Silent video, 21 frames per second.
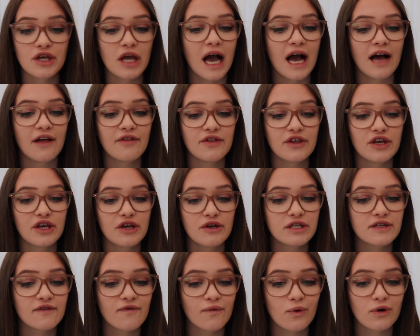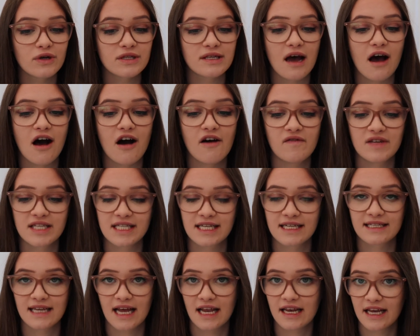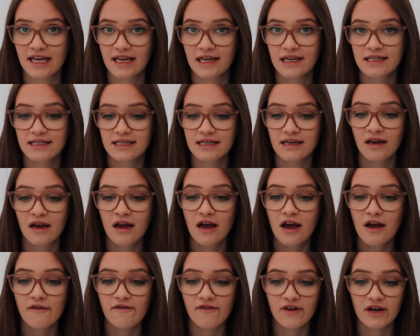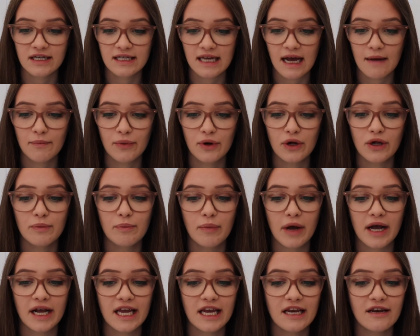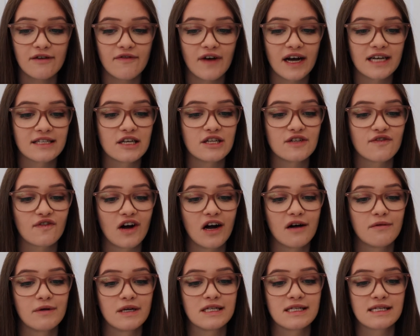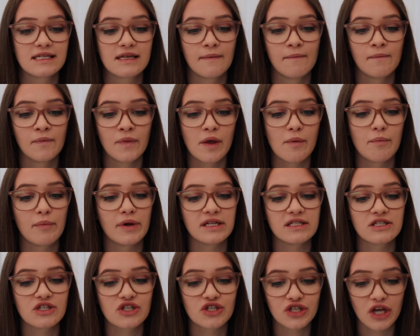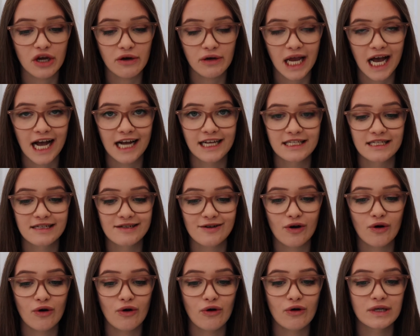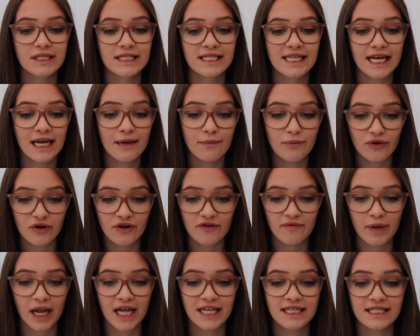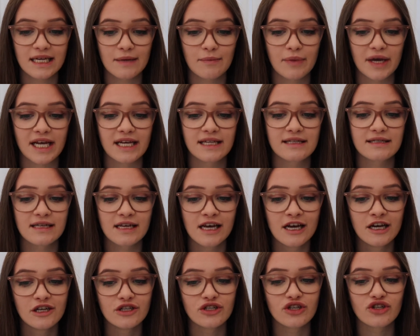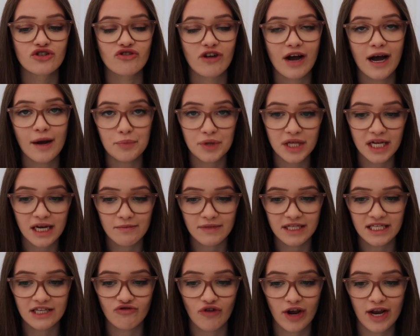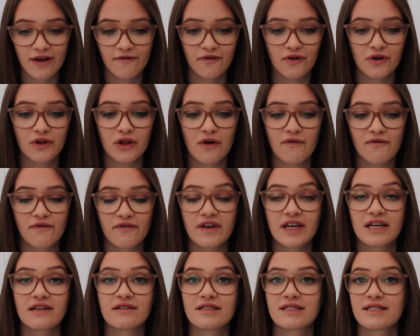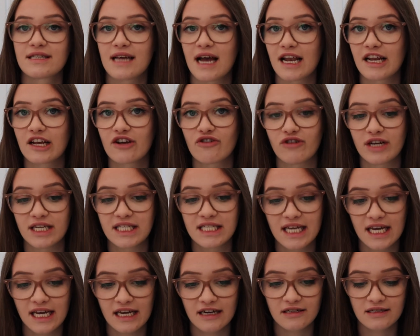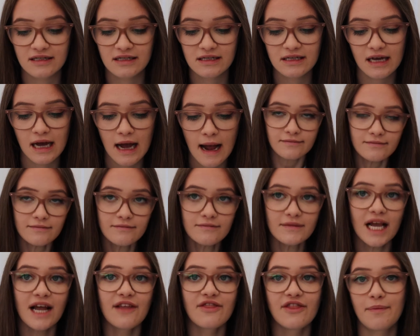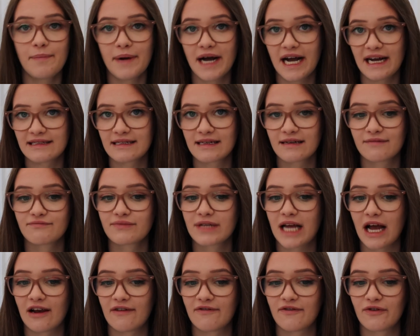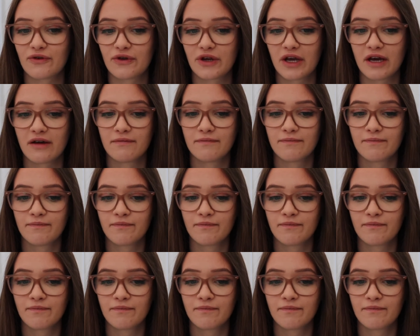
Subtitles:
and the use of water harvesting techniques. For example, Burkina Faso's farmers build stone lines or dig improved planting pits to trap the limited rainfall on fields and increase yields. The bad, California.